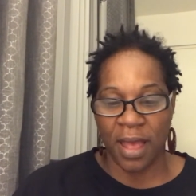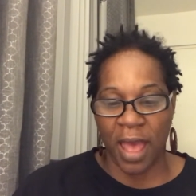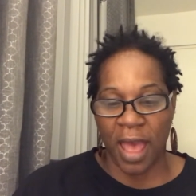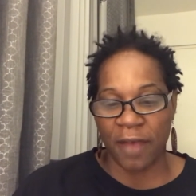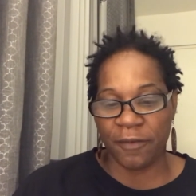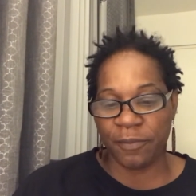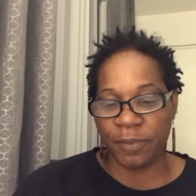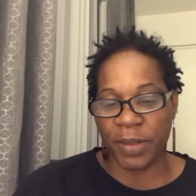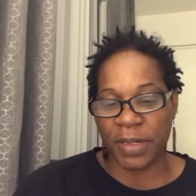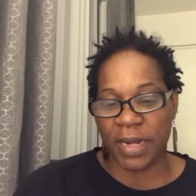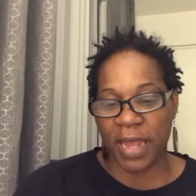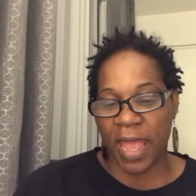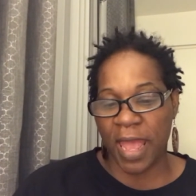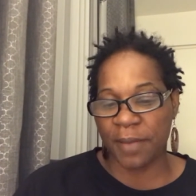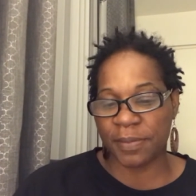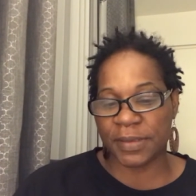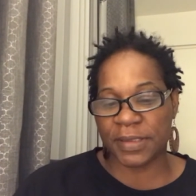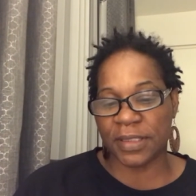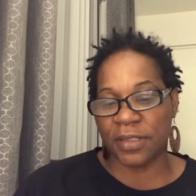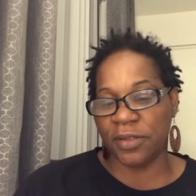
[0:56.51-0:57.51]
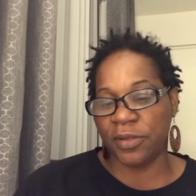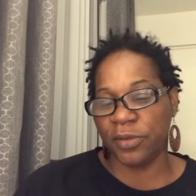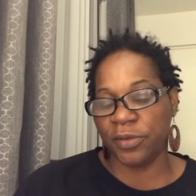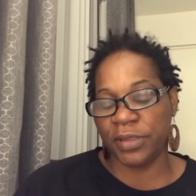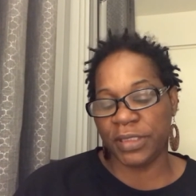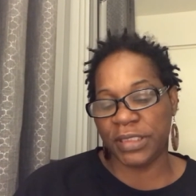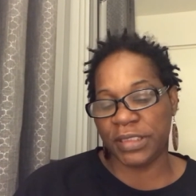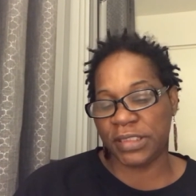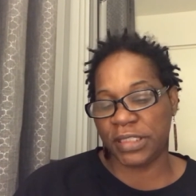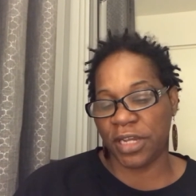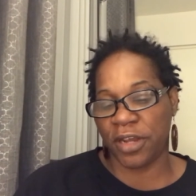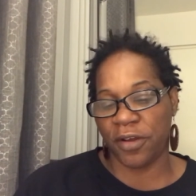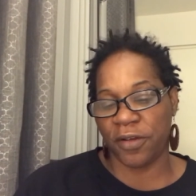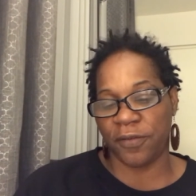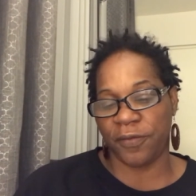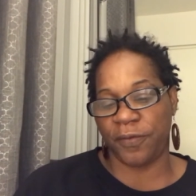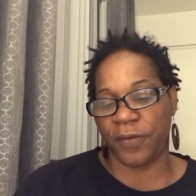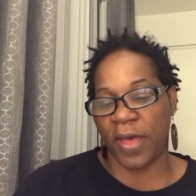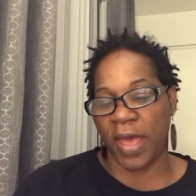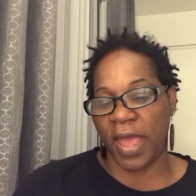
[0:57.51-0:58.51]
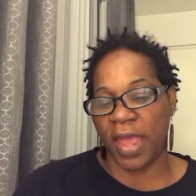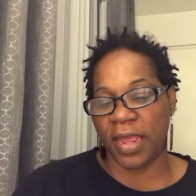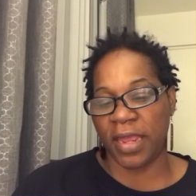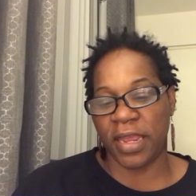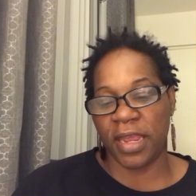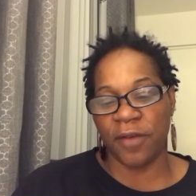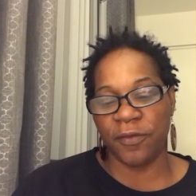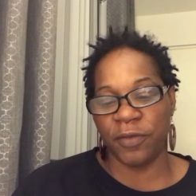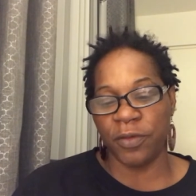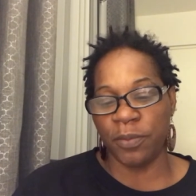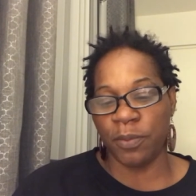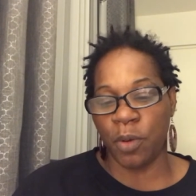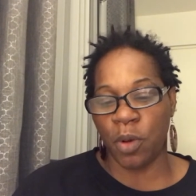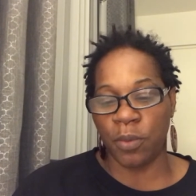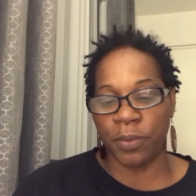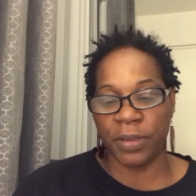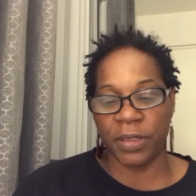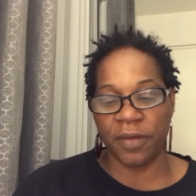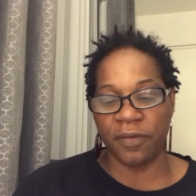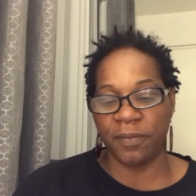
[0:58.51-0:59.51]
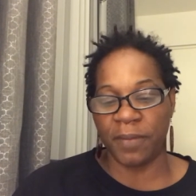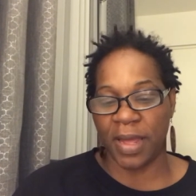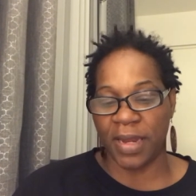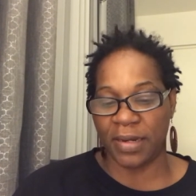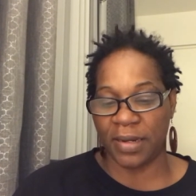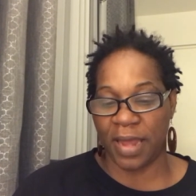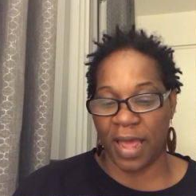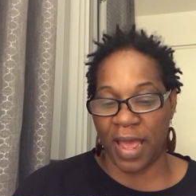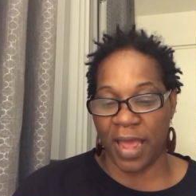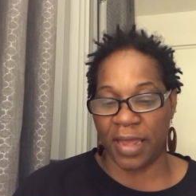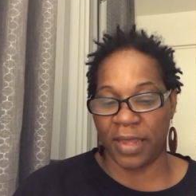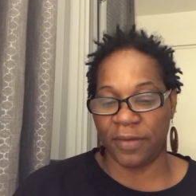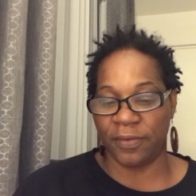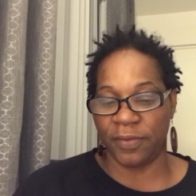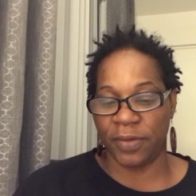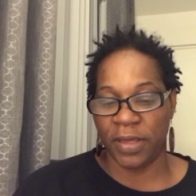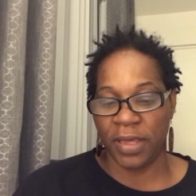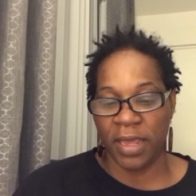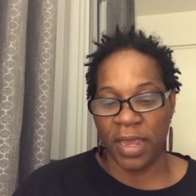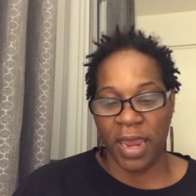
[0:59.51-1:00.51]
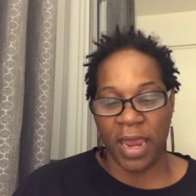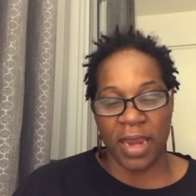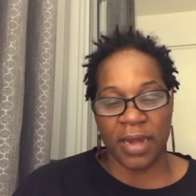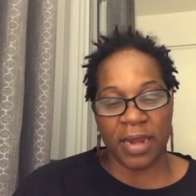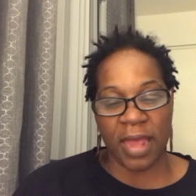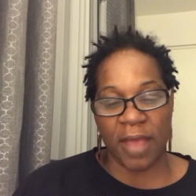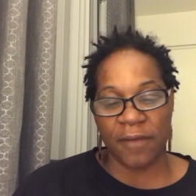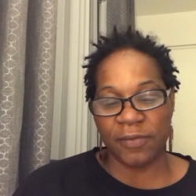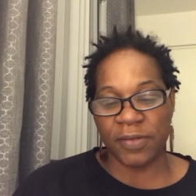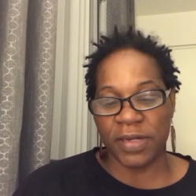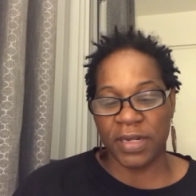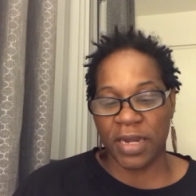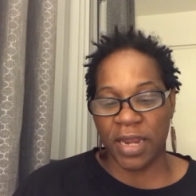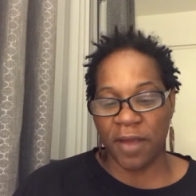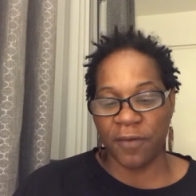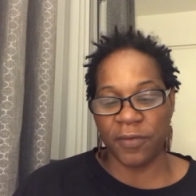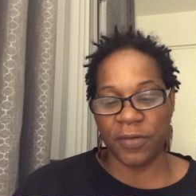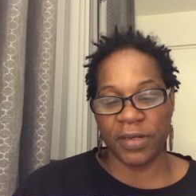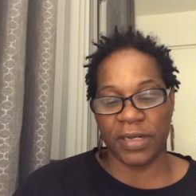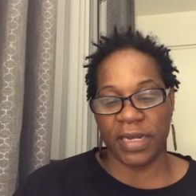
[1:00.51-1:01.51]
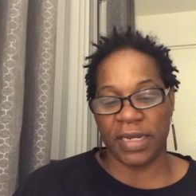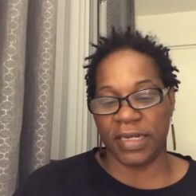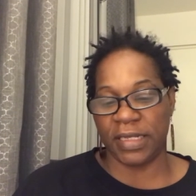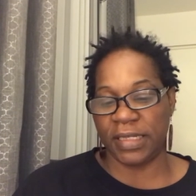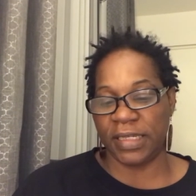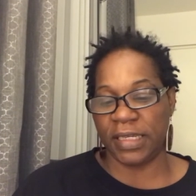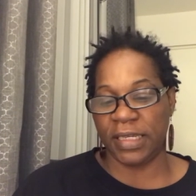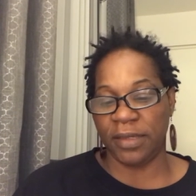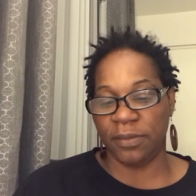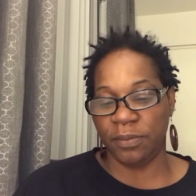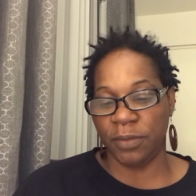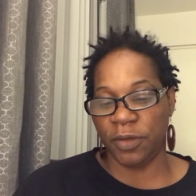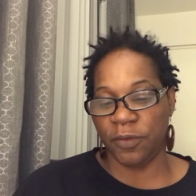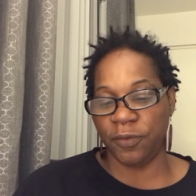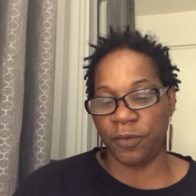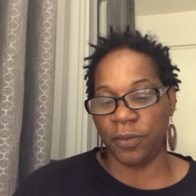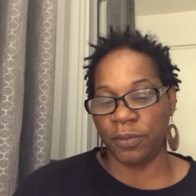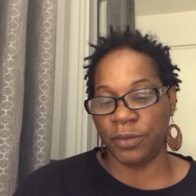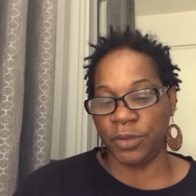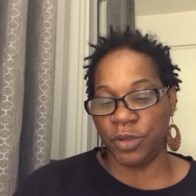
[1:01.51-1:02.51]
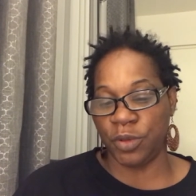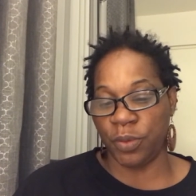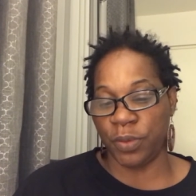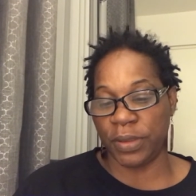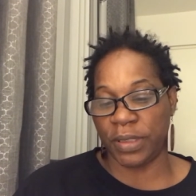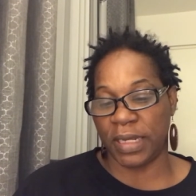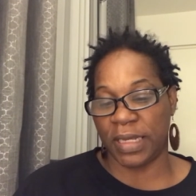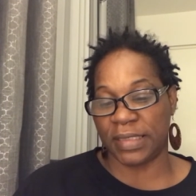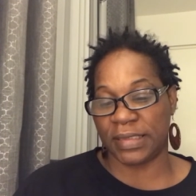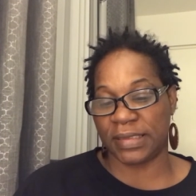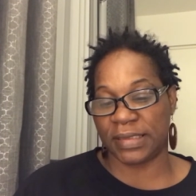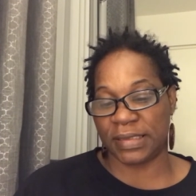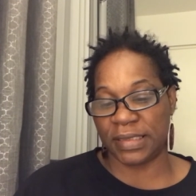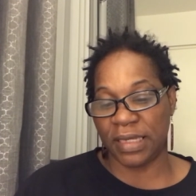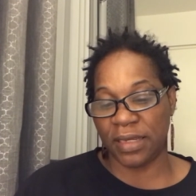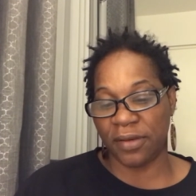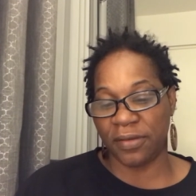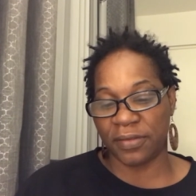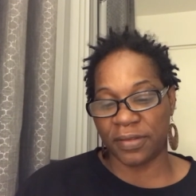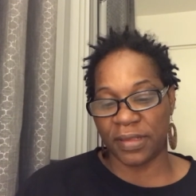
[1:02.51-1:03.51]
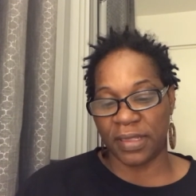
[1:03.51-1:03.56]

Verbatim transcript: I've been absolutely terrified every moment of my life and I've never let it keep me from doing a single